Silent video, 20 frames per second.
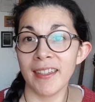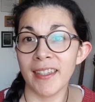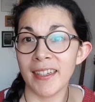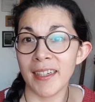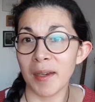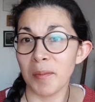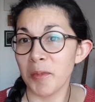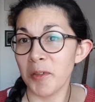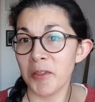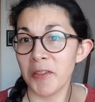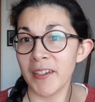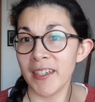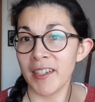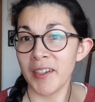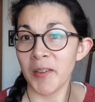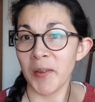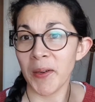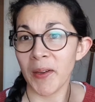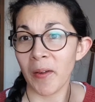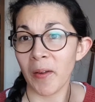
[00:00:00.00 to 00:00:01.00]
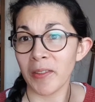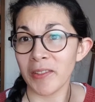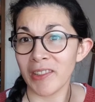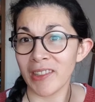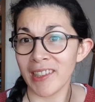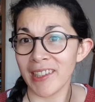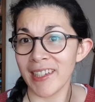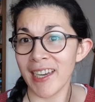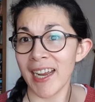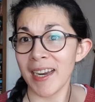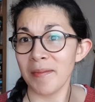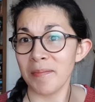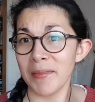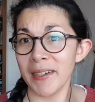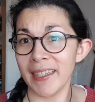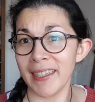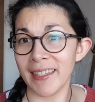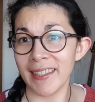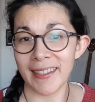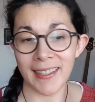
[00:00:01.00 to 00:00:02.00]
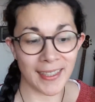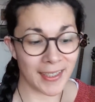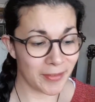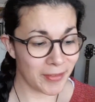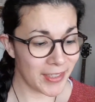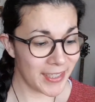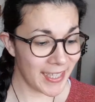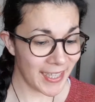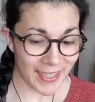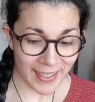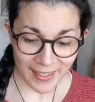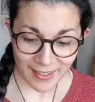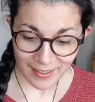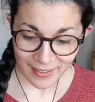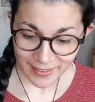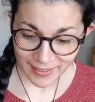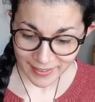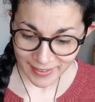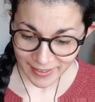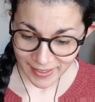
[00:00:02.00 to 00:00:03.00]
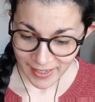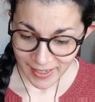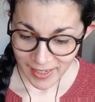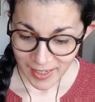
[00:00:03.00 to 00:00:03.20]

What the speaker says: that I'm already going on to 10 minutes. That's ridiculous.